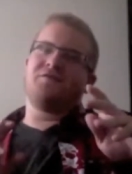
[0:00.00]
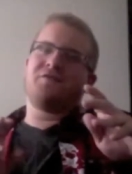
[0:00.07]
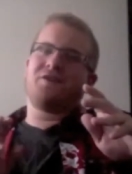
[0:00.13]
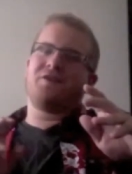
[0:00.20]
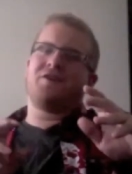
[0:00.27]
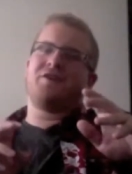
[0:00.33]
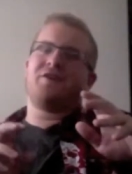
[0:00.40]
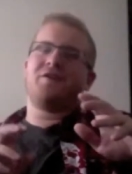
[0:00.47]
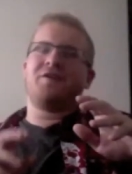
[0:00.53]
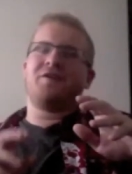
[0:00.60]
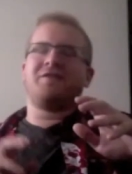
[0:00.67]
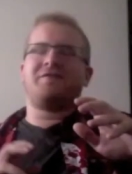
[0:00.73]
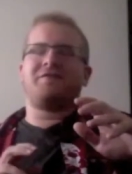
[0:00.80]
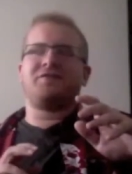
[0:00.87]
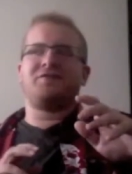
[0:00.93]

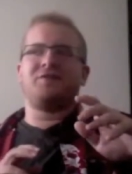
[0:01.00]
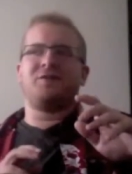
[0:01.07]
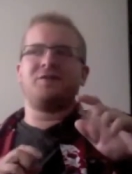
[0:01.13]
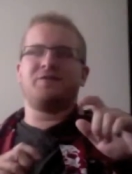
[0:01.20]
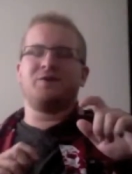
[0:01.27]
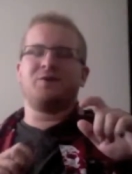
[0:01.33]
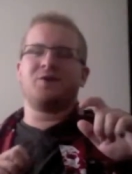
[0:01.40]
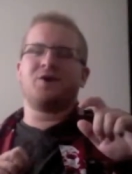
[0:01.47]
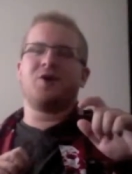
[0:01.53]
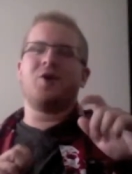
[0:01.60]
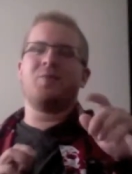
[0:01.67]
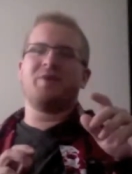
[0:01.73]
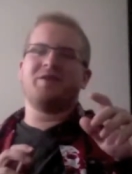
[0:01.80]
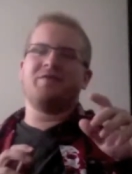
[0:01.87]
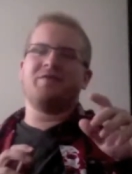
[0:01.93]
if you were
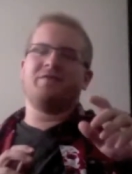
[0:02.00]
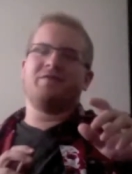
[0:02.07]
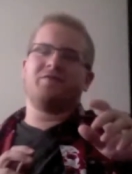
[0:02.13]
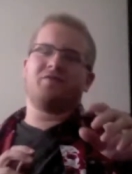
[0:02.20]
hoping